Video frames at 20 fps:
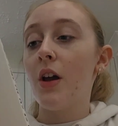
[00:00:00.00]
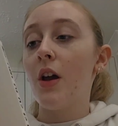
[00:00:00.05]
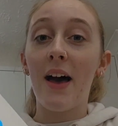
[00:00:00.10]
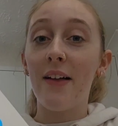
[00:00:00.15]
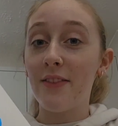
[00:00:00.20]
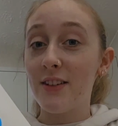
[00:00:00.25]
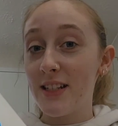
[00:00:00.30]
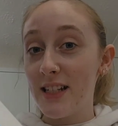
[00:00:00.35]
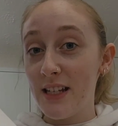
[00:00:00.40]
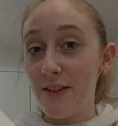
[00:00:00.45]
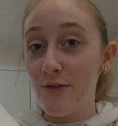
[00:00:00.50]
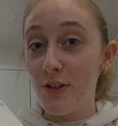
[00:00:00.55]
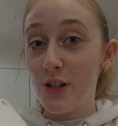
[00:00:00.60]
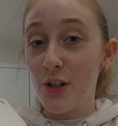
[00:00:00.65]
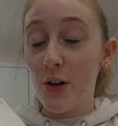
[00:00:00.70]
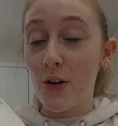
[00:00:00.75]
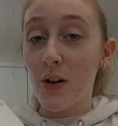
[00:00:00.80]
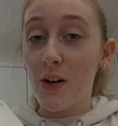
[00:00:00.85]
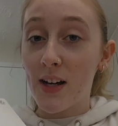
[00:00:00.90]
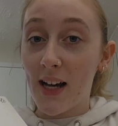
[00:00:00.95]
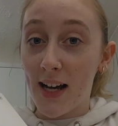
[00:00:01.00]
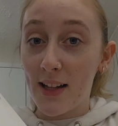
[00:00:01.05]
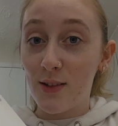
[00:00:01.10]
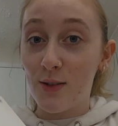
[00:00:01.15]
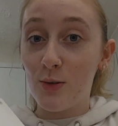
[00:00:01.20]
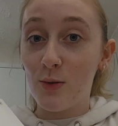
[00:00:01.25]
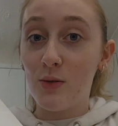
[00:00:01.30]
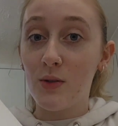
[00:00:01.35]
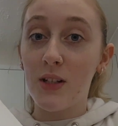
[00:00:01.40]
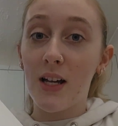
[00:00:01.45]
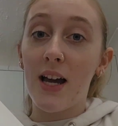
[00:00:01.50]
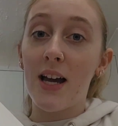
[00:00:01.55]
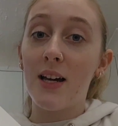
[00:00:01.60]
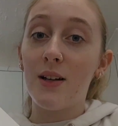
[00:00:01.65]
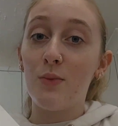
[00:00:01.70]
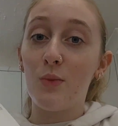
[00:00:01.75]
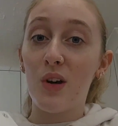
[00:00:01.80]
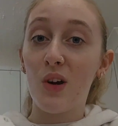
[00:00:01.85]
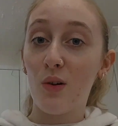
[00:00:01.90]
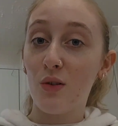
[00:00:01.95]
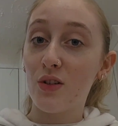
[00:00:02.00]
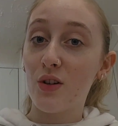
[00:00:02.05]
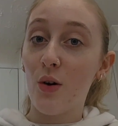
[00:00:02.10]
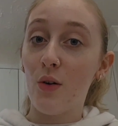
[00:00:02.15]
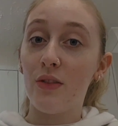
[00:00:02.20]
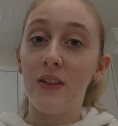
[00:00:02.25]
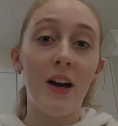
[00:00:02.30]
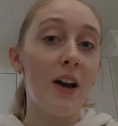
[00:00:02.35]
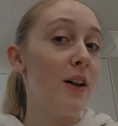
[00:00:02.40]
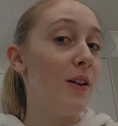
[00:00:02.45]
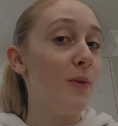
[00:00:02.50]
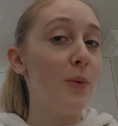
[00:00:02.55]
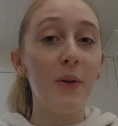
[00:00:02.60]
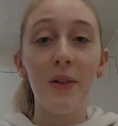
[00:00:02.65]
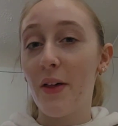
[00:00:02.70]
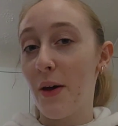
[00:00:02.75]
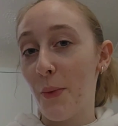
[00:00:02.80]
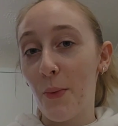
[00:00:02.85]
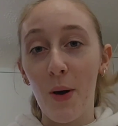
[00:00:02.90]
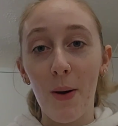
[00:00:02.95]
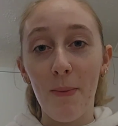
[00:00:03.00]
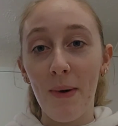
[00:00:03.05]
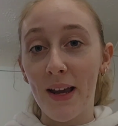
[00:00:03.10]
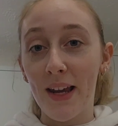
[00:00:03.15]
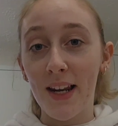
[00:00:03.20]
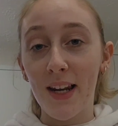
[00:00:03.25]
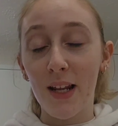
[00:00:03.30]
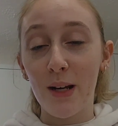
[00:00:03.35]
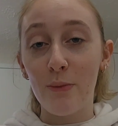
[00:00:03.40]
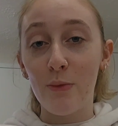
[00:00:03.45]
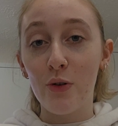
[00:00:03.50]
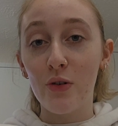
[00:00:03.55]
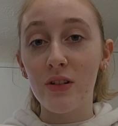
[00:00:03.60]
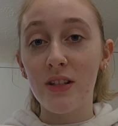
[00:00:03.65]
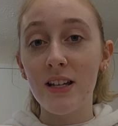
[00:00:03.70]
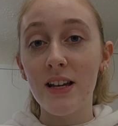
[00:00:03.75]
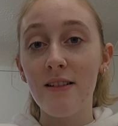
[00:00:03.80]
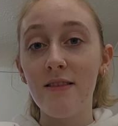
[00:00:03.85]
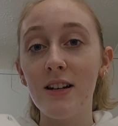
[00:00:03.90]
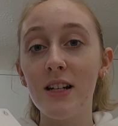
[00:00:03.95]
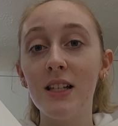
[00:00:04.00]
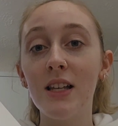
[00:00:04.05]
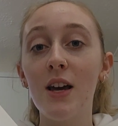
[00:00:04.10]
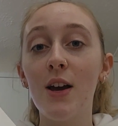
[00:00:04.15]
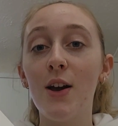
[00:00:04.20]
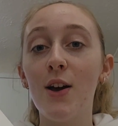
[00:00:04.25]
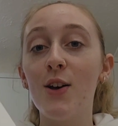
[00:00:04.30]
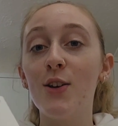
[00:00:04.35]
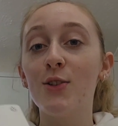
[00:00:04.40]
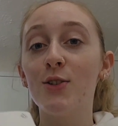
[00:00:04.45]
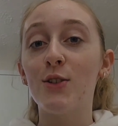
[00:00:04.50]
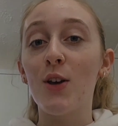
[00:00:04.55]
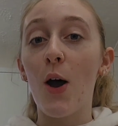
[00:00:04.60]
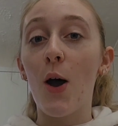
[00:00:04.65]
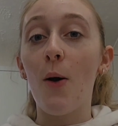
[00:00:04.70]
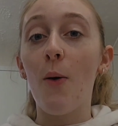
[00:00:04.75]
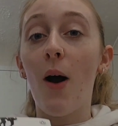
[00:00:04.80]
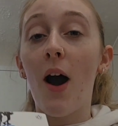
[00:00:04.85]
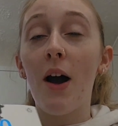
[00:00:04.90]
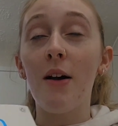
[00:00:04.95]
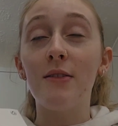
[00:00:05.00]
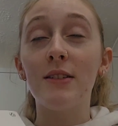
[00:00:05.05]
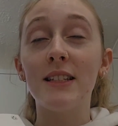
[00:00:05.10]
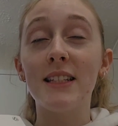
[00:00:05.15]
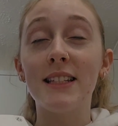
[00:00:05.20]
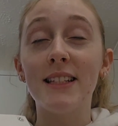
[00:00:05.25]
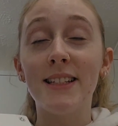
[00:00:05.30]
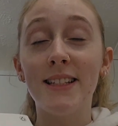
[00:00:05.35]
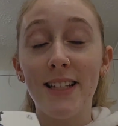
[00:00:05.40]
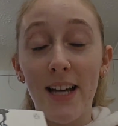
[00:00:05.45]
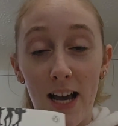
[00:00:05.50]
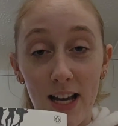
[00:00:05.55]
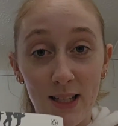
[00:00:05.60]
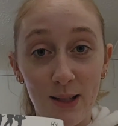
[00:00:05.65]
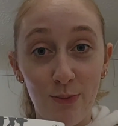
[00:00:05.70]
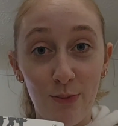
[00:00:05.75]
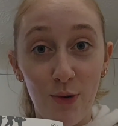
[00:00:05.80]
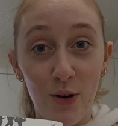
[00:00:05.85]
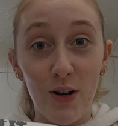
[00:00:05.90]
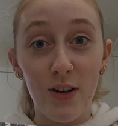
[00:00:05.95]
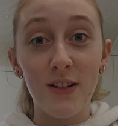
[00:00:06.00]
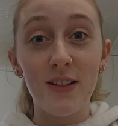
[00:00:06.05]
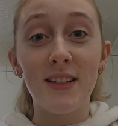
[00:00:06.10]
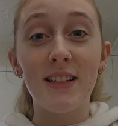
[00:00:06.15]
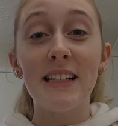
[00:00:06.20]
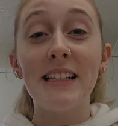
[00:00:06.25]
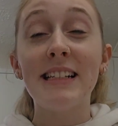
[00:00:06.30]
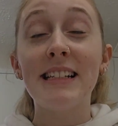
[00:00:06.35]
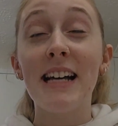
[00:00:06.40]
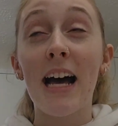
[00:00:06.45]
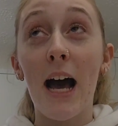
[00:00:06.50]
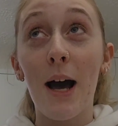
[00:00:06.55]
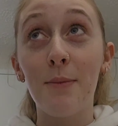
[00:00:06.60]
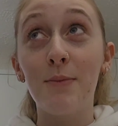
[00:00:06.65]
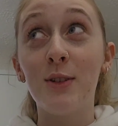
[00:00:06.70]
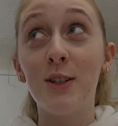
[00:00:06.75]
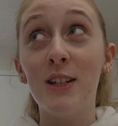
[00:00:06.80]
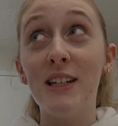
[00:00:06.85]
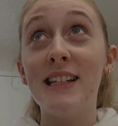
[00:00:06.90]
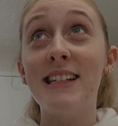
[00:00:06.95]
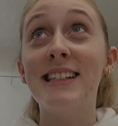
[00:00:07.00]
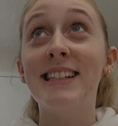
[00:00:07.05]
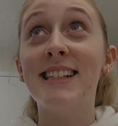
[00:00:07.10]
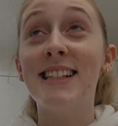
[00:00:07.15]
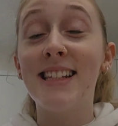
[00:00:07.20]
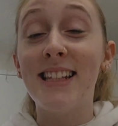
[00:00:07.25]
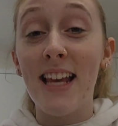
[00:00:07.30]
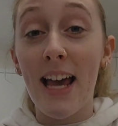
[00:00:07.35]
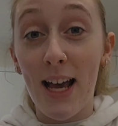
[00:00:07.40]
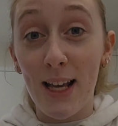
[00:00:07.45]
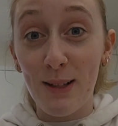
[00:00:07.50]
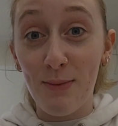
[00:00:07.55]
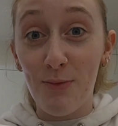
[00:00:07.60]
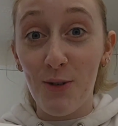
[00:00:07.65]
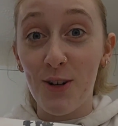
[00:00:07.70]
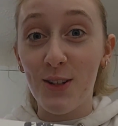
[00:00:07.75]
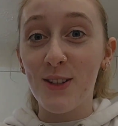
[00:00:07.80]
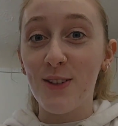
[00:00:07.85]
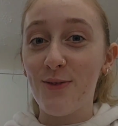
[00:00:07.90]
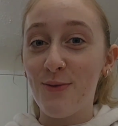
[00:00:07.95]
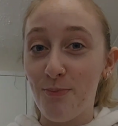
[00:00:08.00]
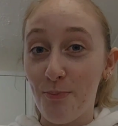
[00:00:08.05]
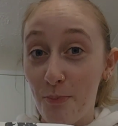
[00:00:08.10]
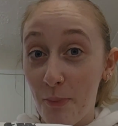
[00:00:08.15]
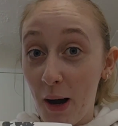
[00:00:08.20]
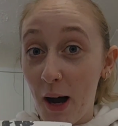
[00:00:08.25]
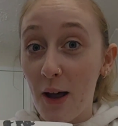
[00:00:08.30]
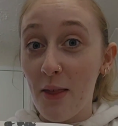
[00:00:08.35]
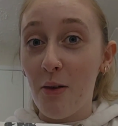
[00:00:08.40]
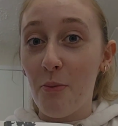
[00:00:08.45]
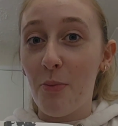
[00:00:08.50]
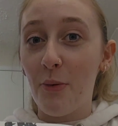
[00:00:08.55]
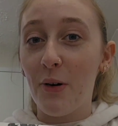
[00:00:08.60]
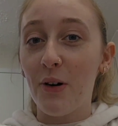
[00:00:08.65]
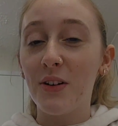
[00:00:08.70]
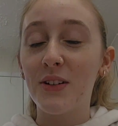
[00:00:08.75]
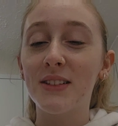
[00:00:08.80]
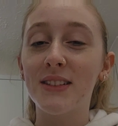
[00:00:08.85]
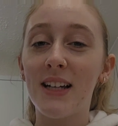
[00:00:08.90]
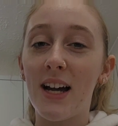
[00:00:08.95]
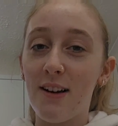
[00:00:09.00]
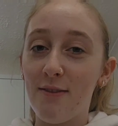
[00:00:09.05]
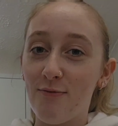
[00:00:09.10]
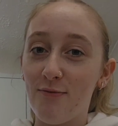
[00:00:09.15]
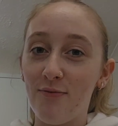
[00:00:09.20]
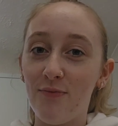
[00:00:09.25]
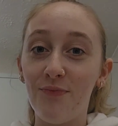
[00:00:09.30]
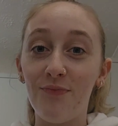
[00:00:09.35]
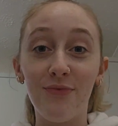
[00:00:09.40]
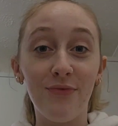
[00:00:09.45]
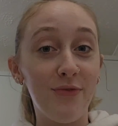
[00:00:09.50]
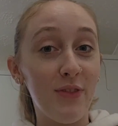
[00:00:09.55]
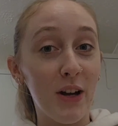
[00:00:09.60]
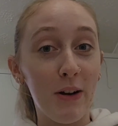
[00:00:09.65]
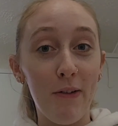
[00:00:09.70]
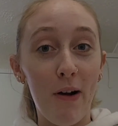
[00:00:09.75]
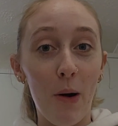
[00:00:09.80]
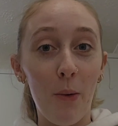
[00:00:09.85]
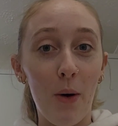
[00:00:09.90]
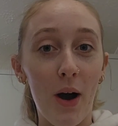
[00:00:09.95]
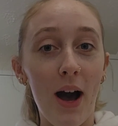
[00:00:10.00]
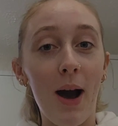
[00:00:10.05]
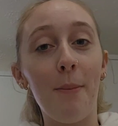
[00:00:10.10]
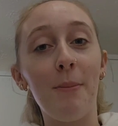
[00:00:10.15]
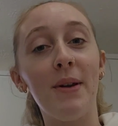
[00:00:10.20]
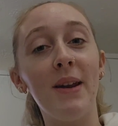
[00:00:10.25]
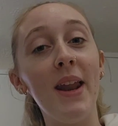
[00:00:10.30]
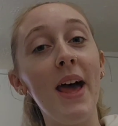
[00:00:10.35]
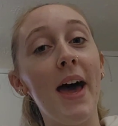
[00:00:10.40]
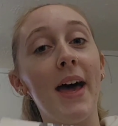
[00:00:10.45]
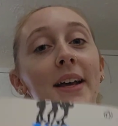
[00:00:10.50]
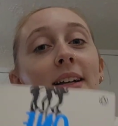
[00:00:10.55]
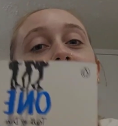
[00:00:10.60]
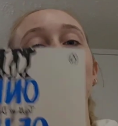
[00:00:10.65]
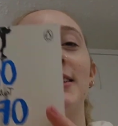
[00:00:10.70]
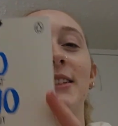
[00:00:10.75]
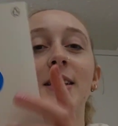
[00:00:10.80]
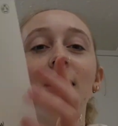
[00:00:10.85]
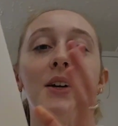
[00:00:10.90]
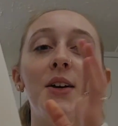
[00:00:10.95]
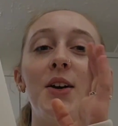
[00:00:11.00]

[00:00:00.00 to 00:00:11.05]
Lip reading: And the TV show got cancelled and we got told that they weren't making any more series, so I was desperate, absolutely desperate to buy the books and figure out what happened next.